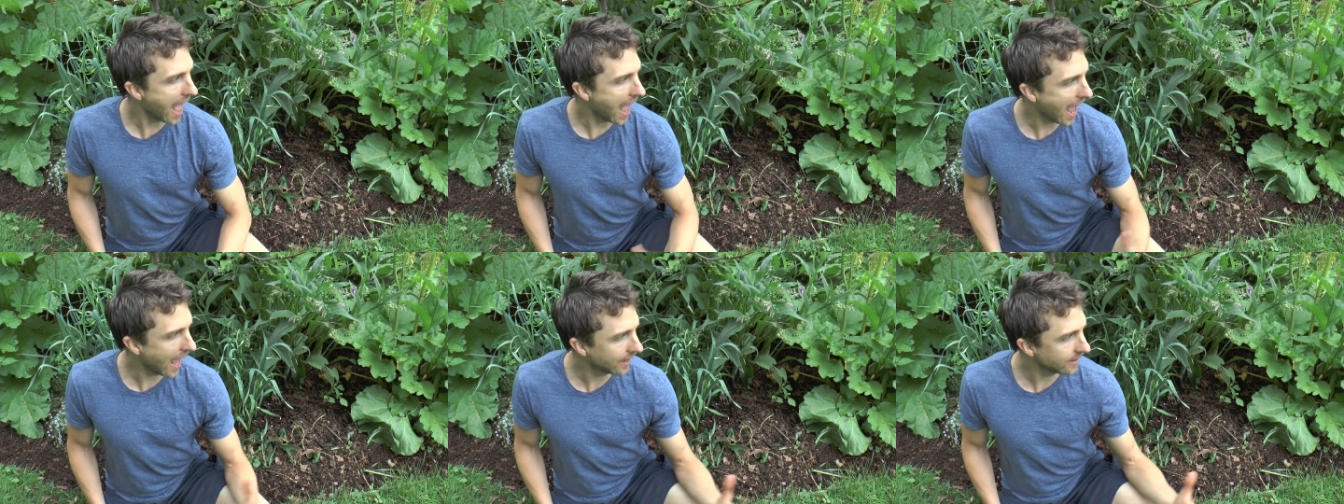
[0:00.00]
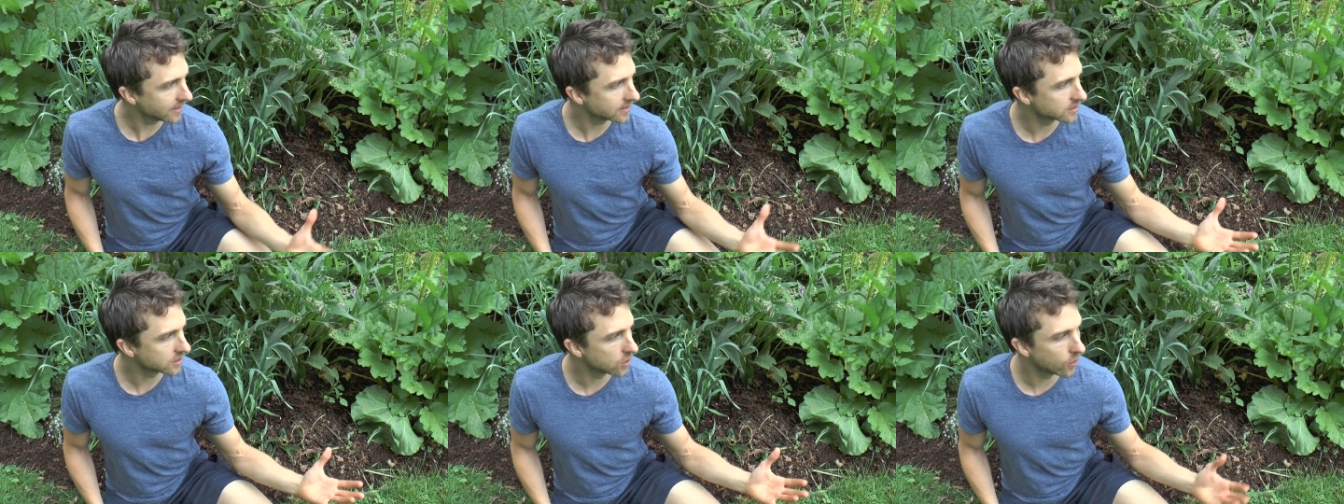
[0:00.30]

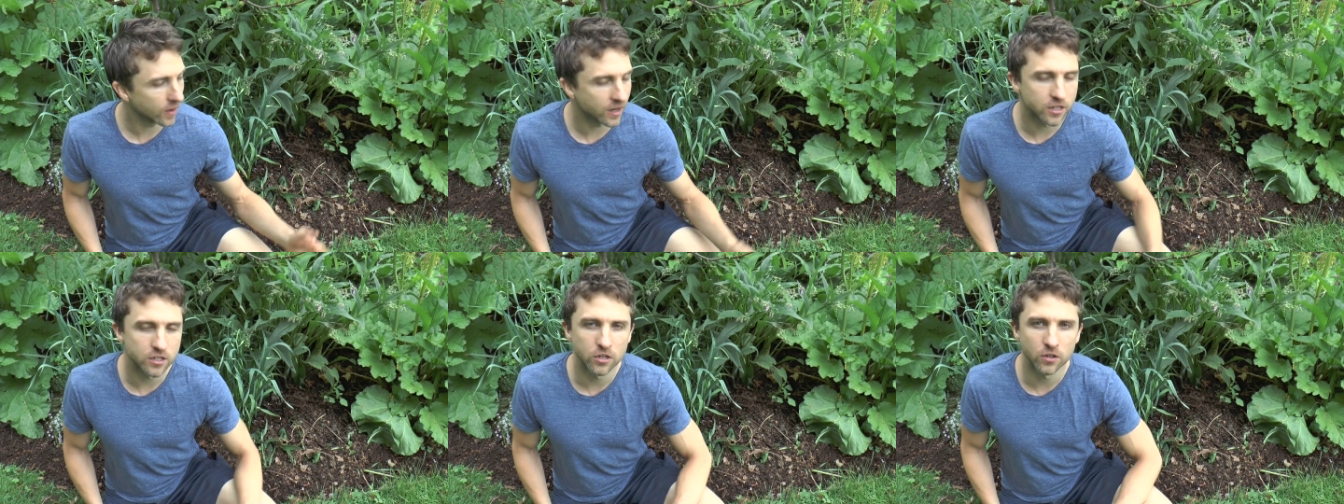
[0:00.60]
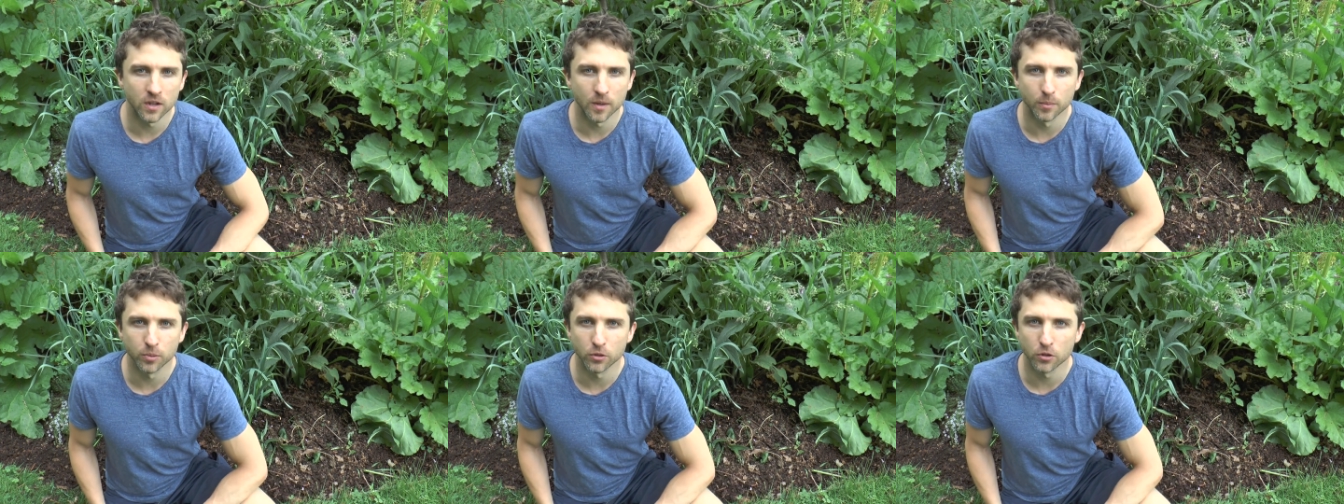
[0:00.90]
And it's going
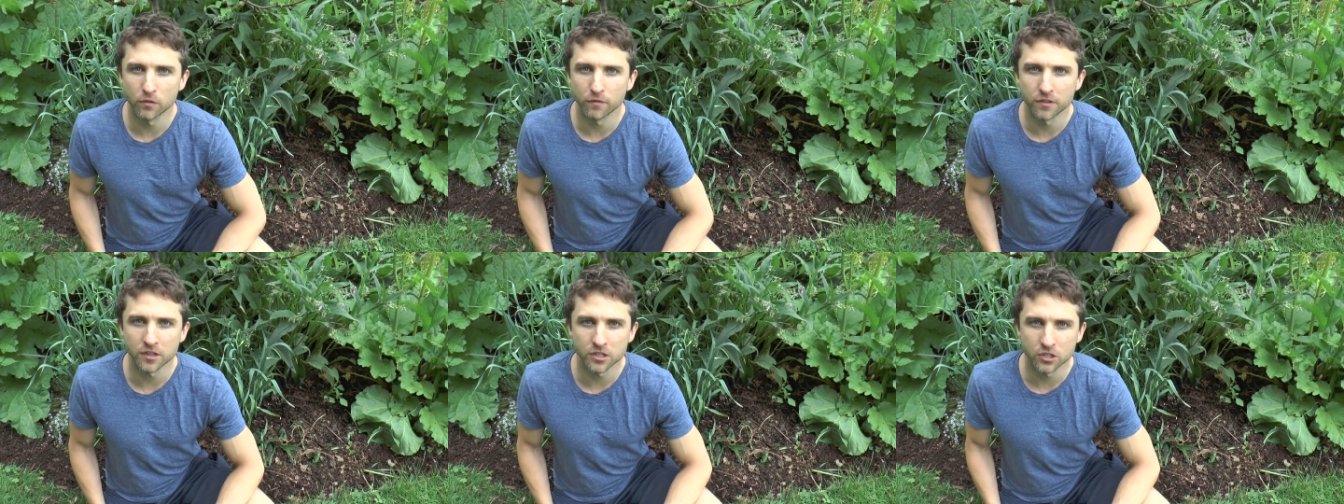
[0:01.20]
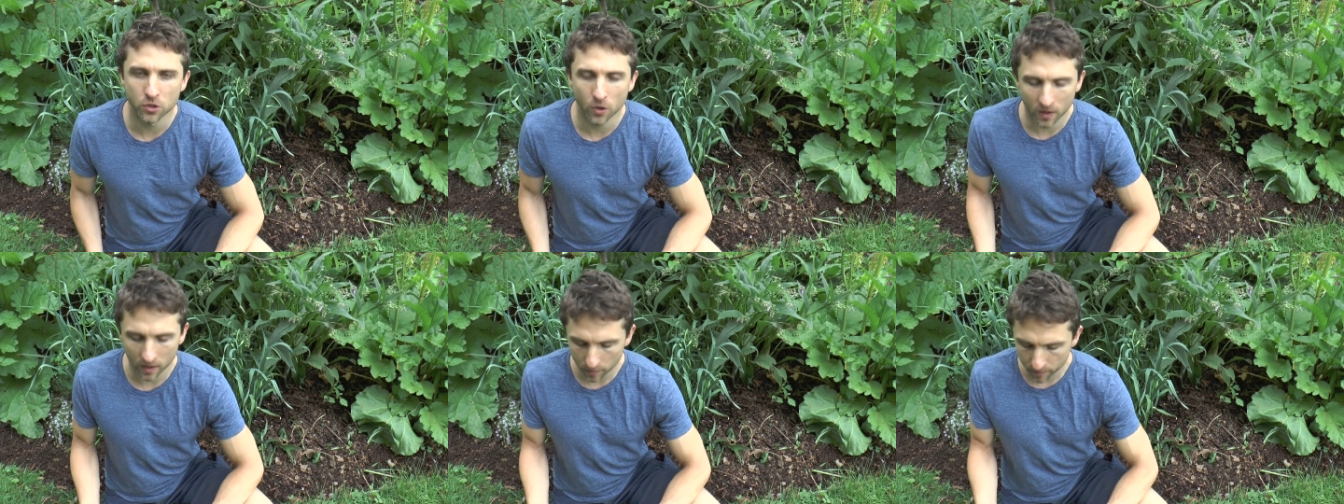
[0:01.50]
to improve the
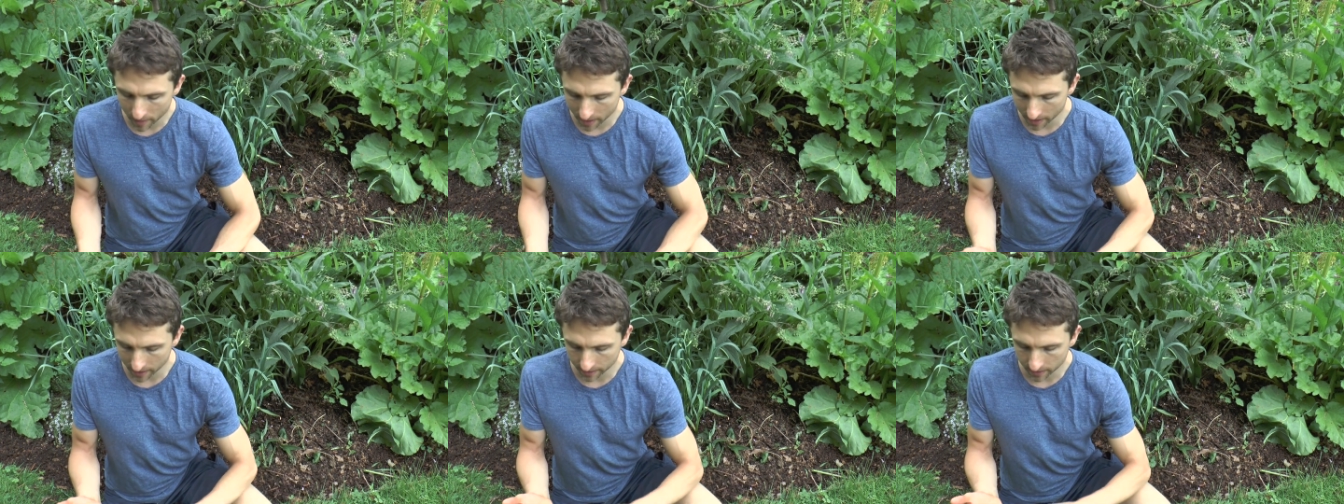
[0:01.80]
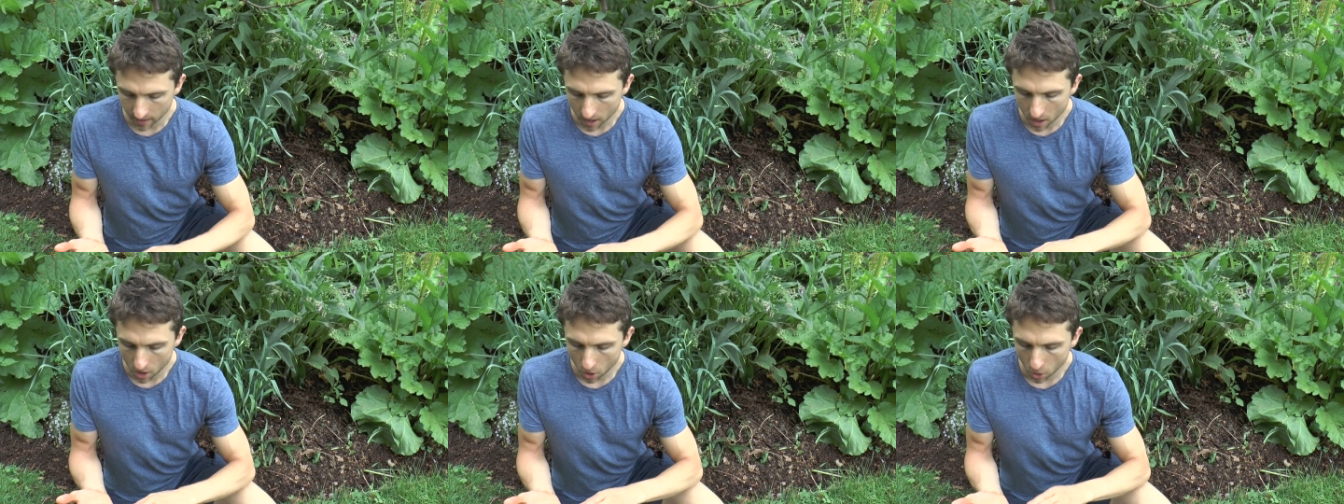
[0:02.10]
soil by